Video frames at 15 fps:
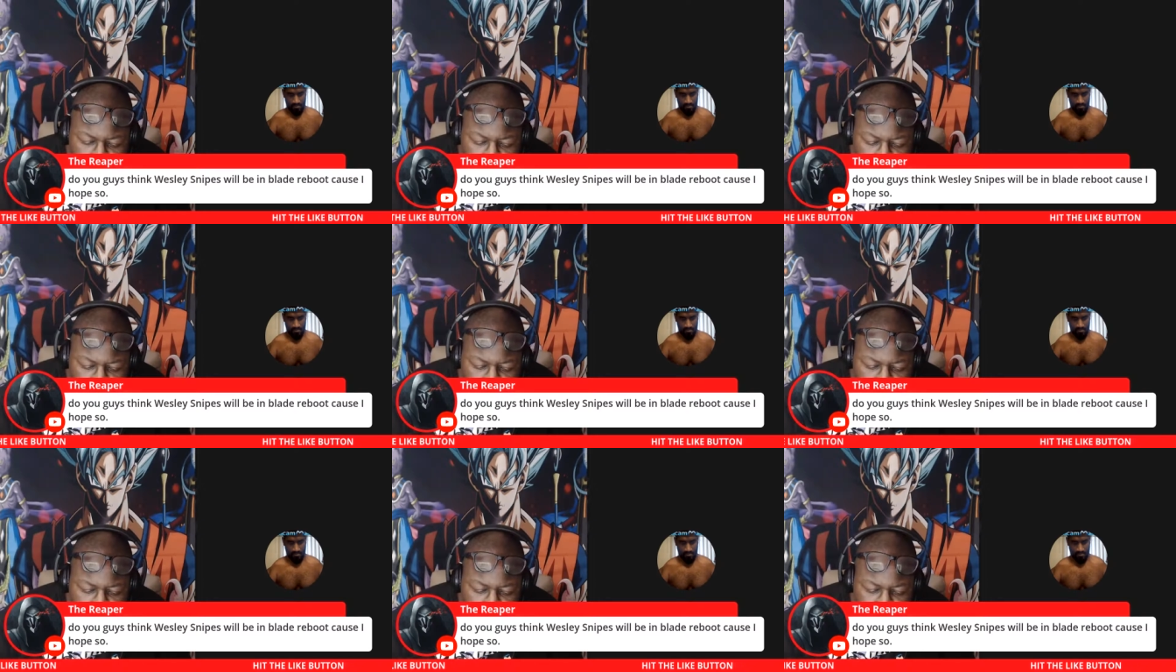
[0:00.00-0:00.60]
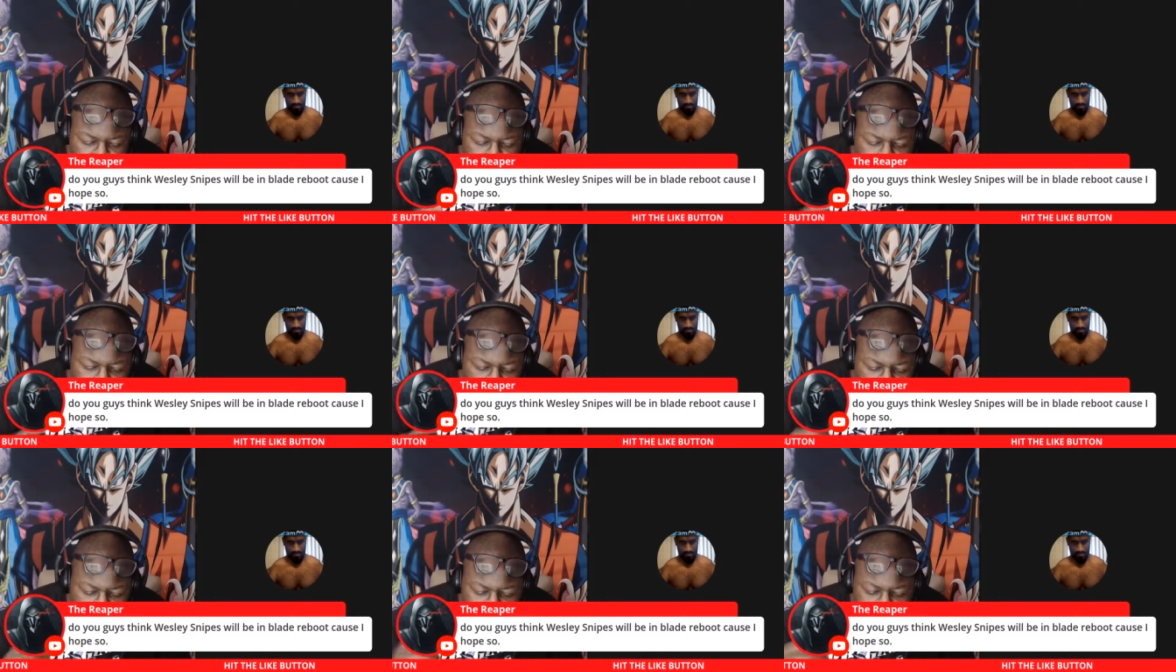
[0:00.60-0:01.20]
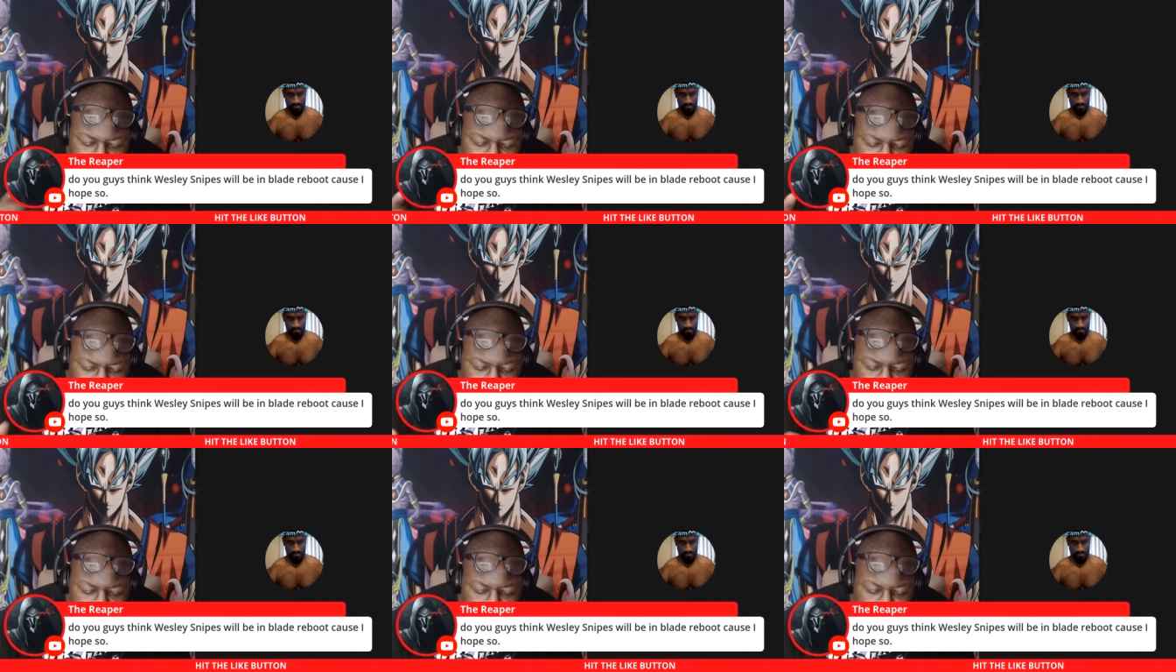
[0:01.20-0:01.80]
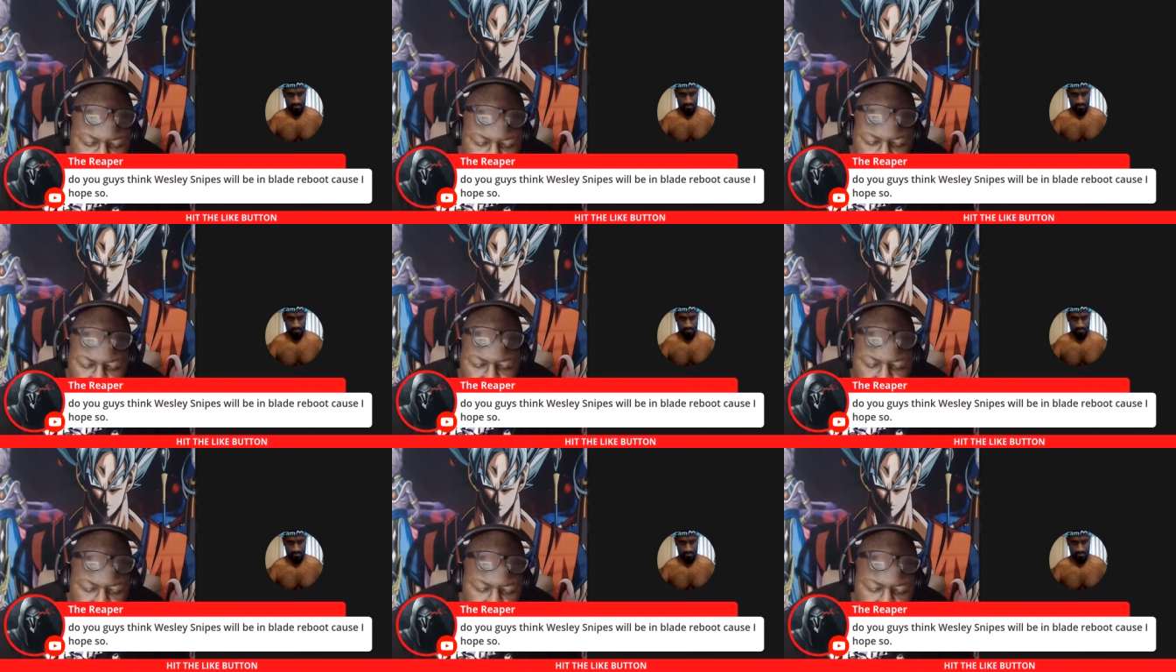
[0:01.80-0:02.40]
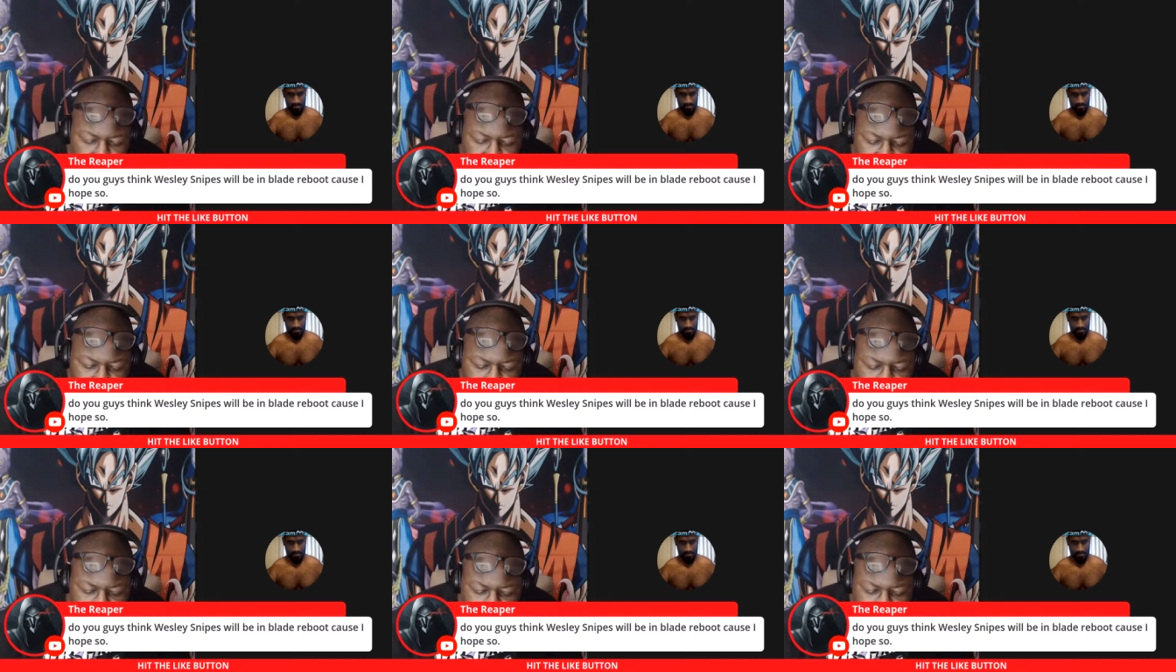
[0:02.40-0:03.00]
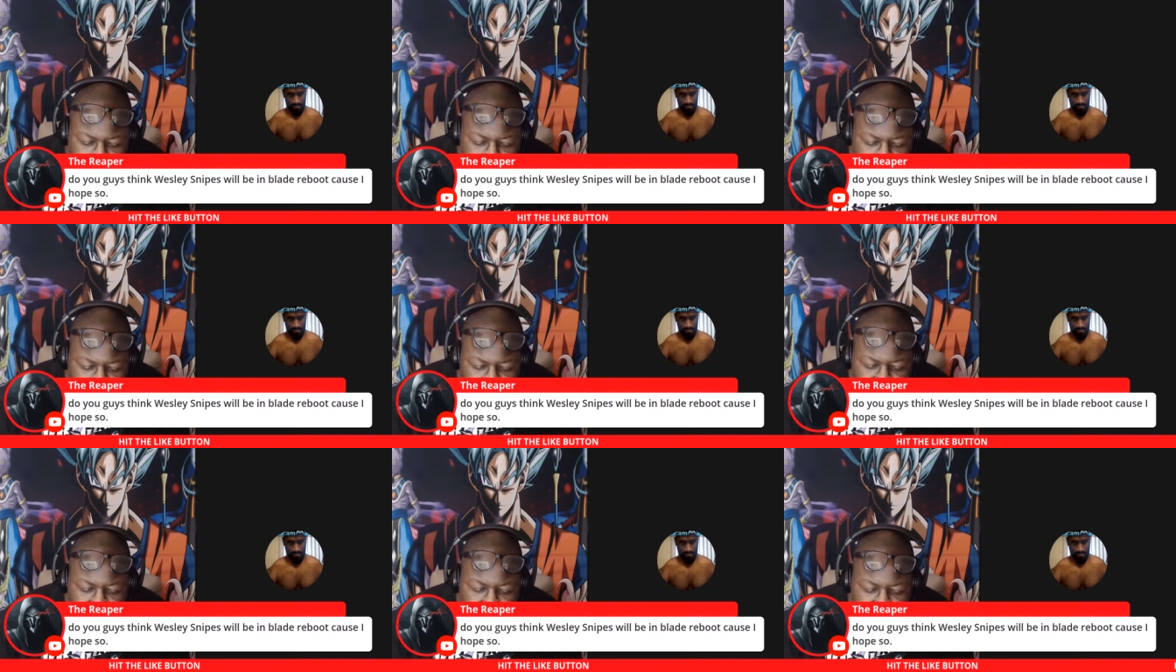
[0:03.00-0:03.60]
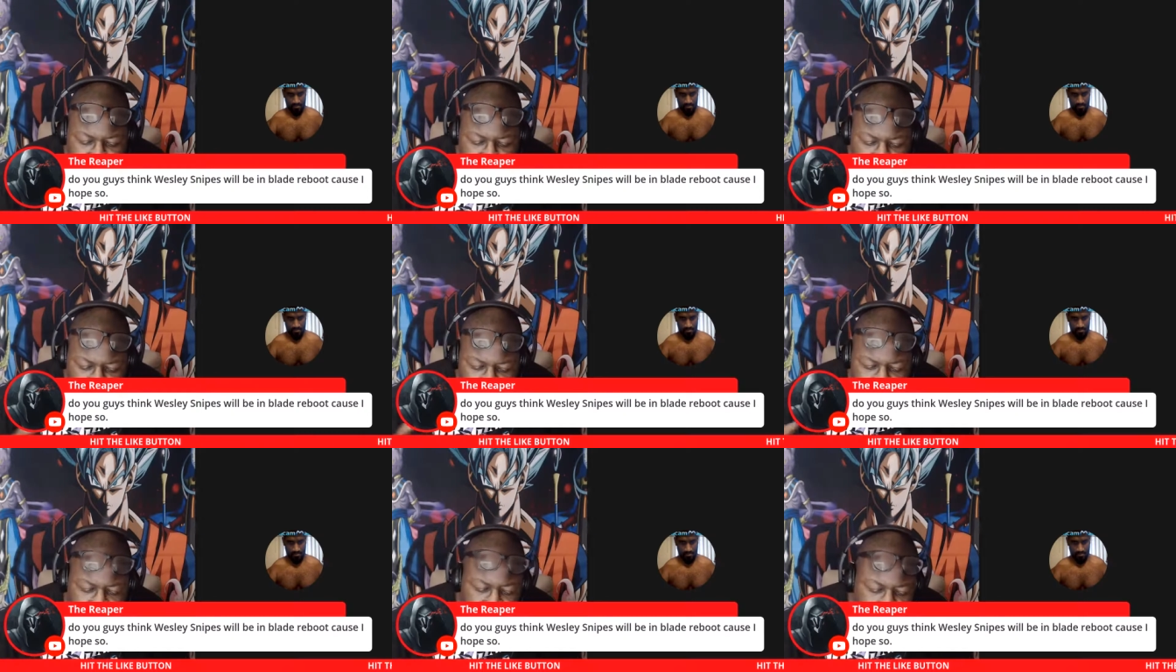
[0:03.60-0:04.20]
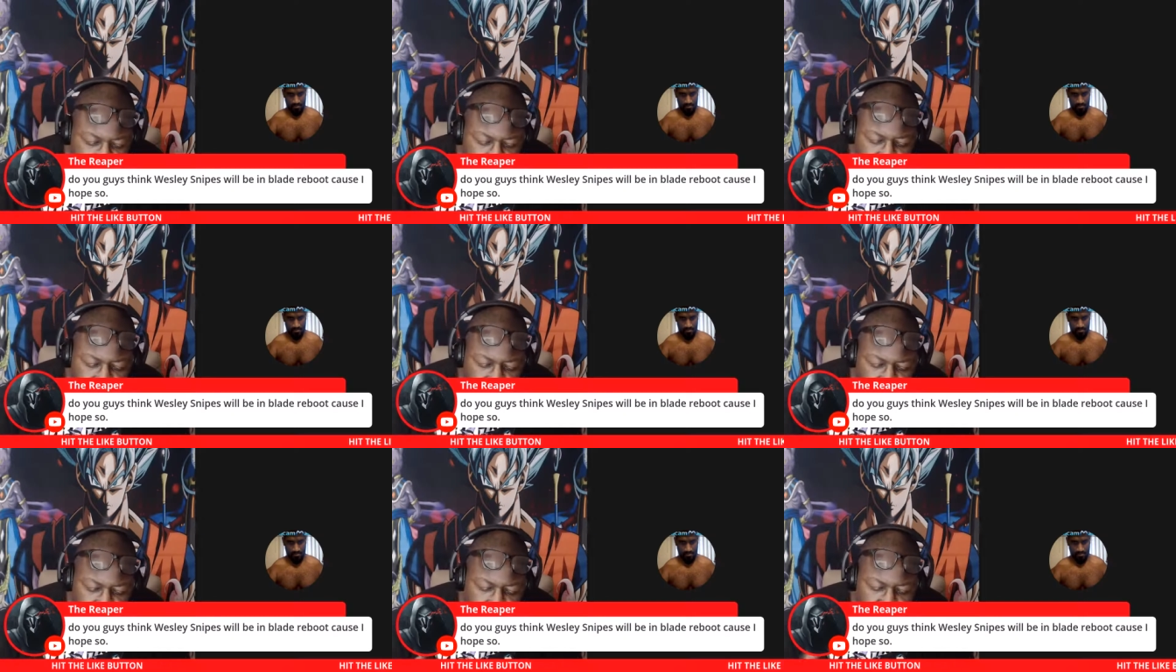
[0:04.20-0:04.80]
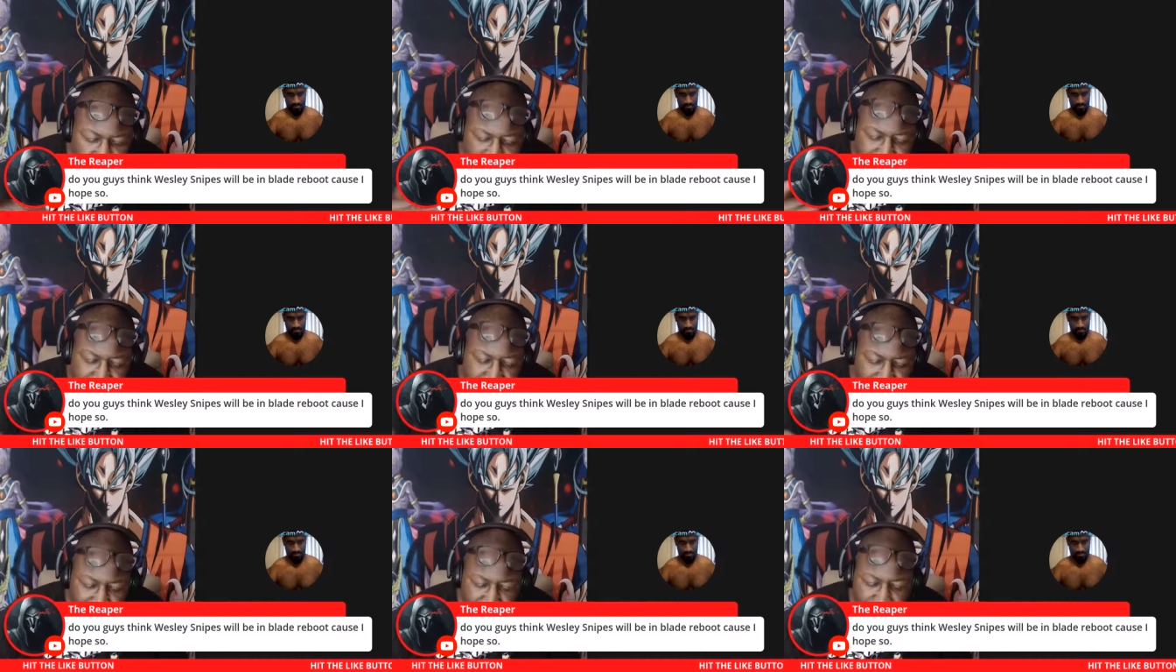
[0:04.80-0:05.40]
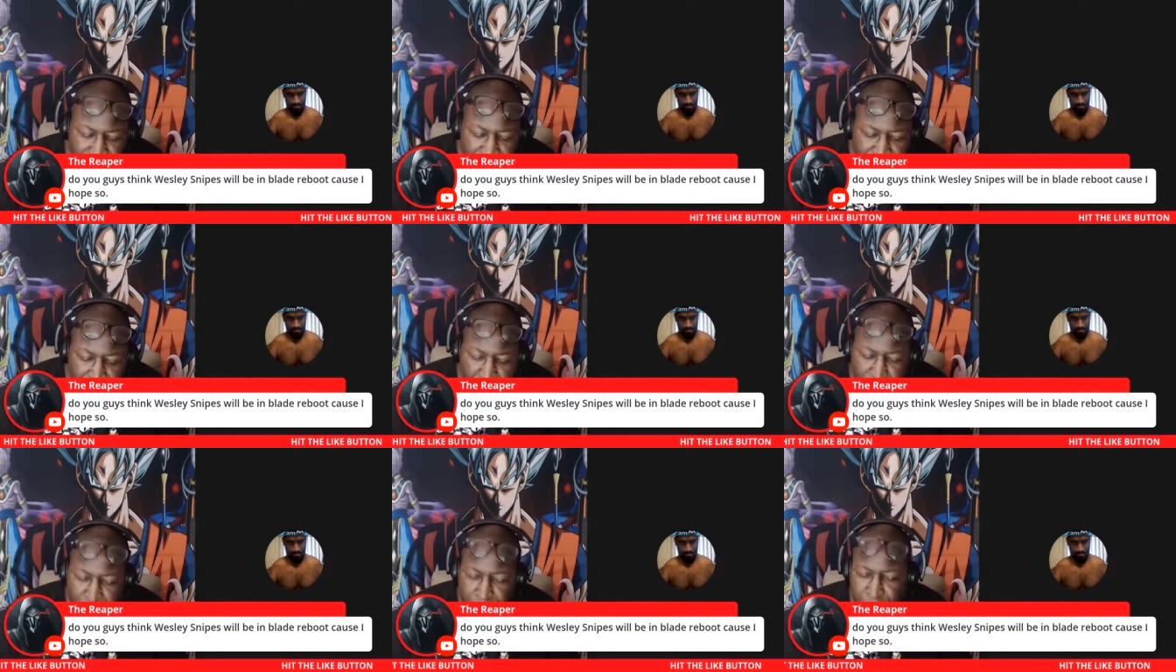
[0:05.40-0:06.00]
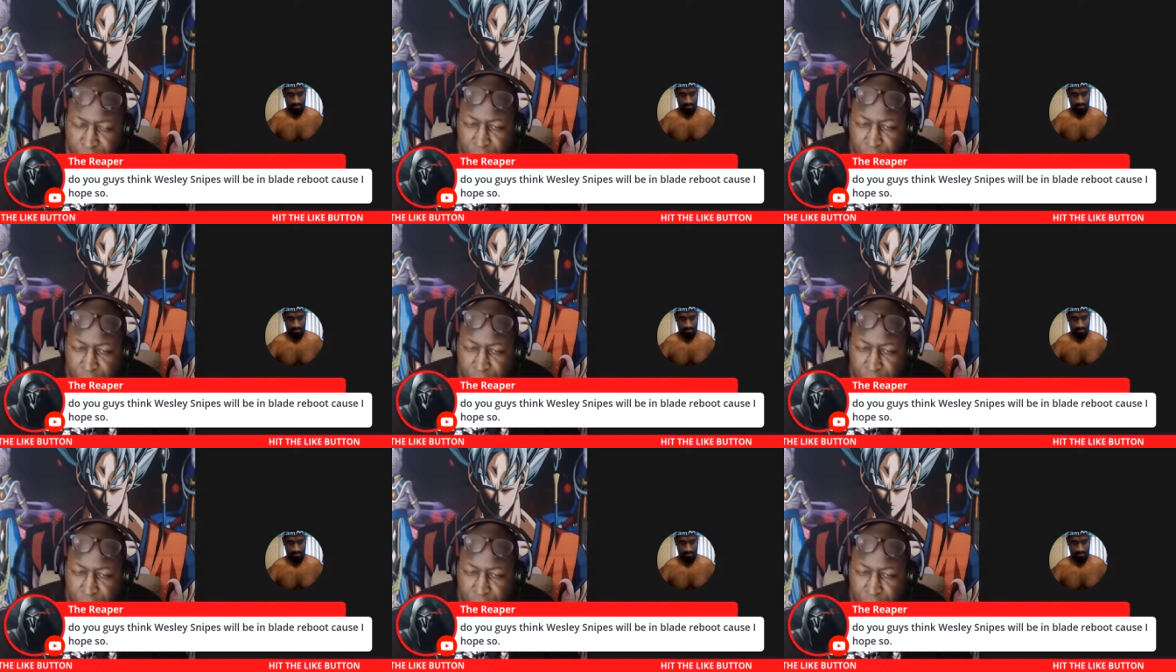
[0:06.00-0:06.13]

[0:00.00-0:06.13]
do they discover and master time travel like the Avengers did, or do they take a different approach?